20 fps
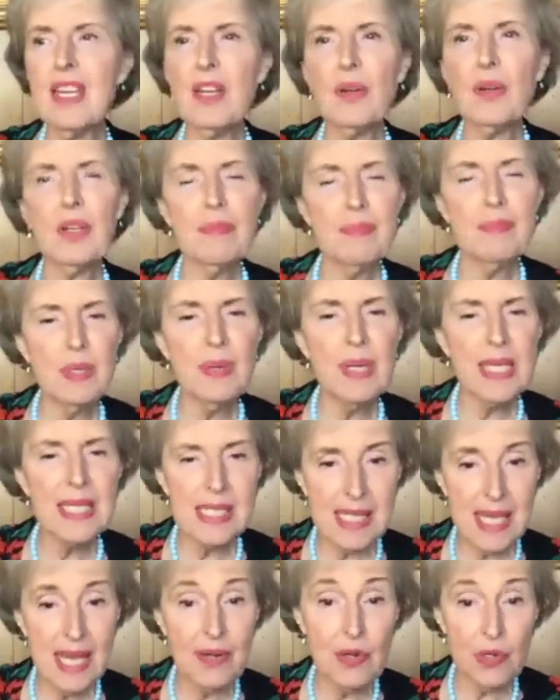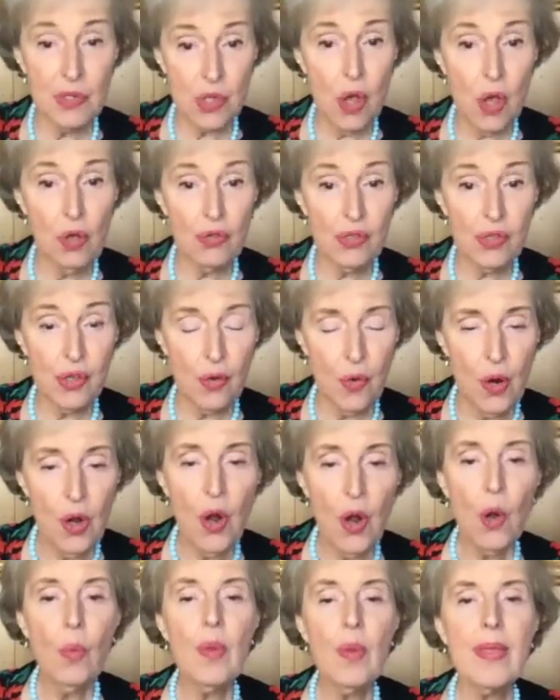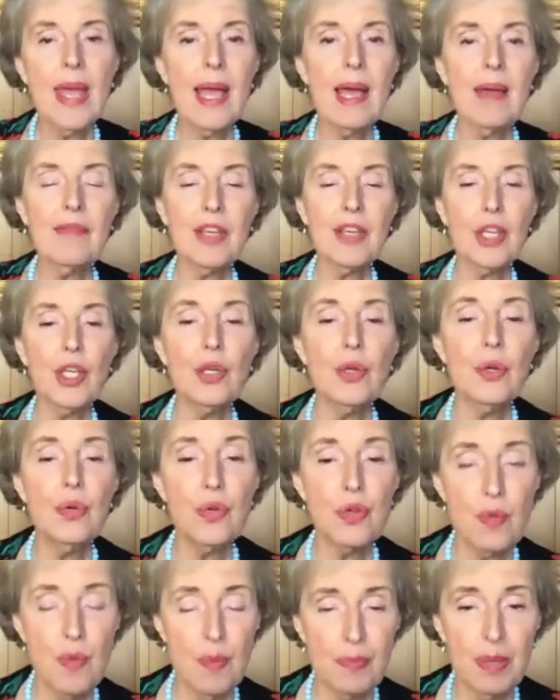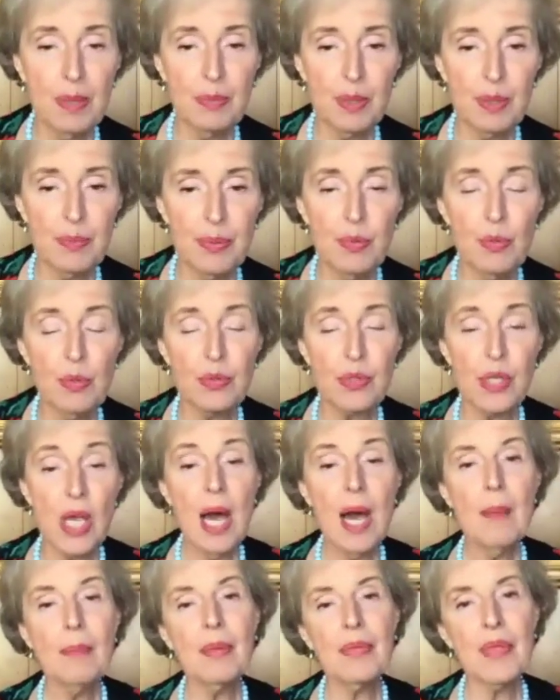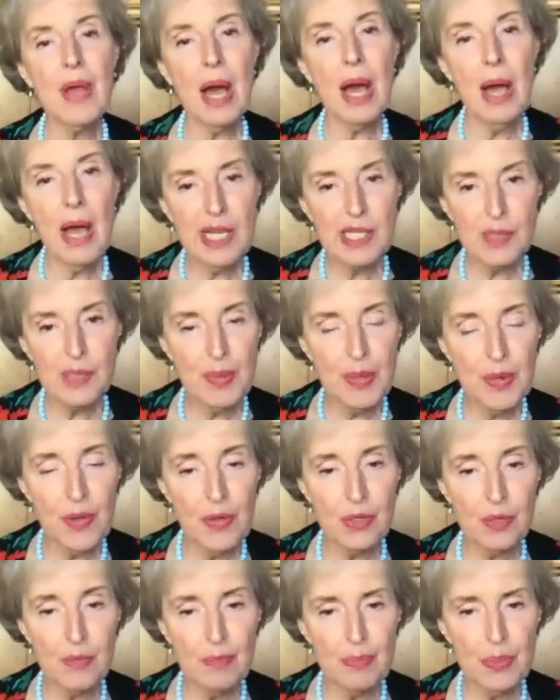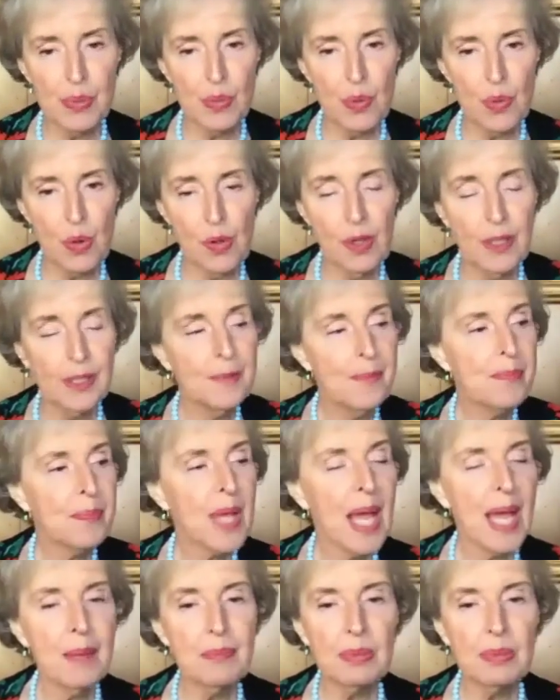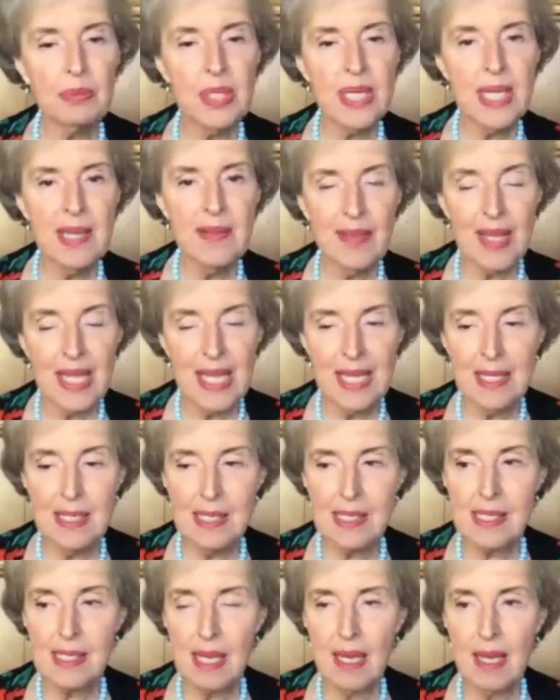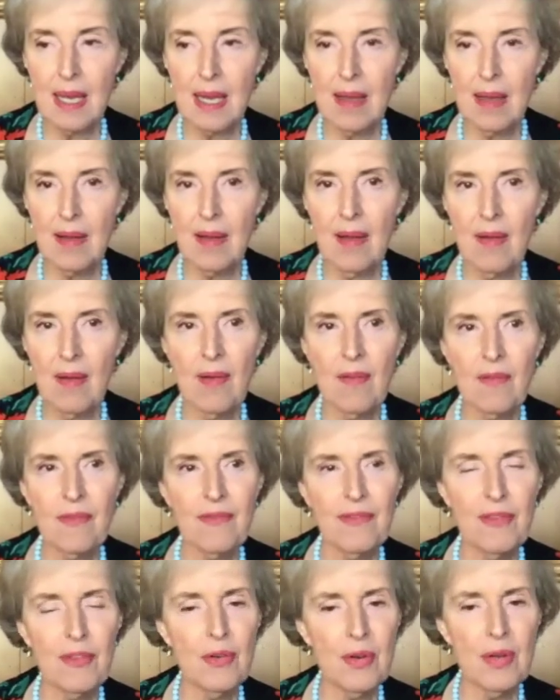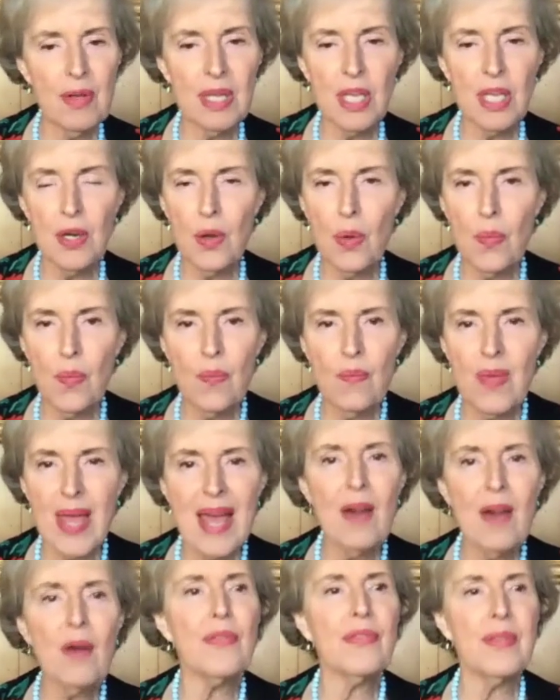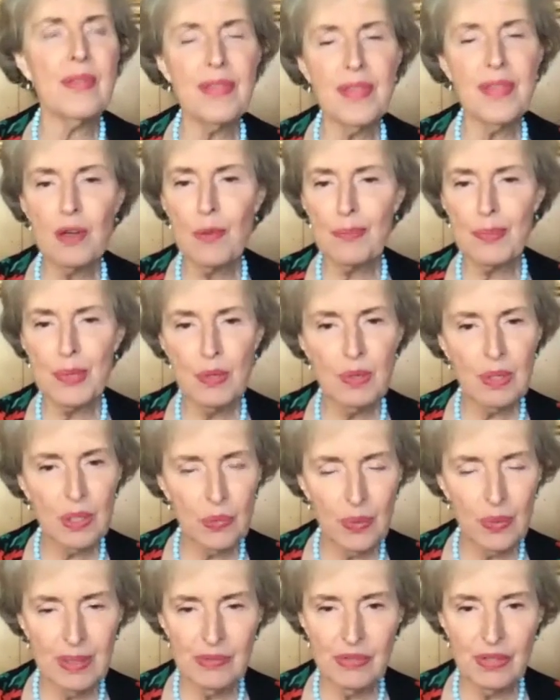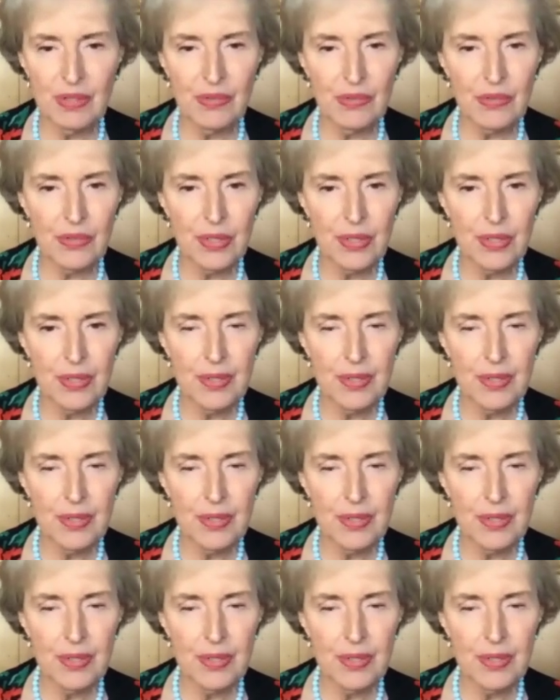community centers also, where they have huge public pools, but the hospital's pool, I believe, is for health and therapeutic reasons.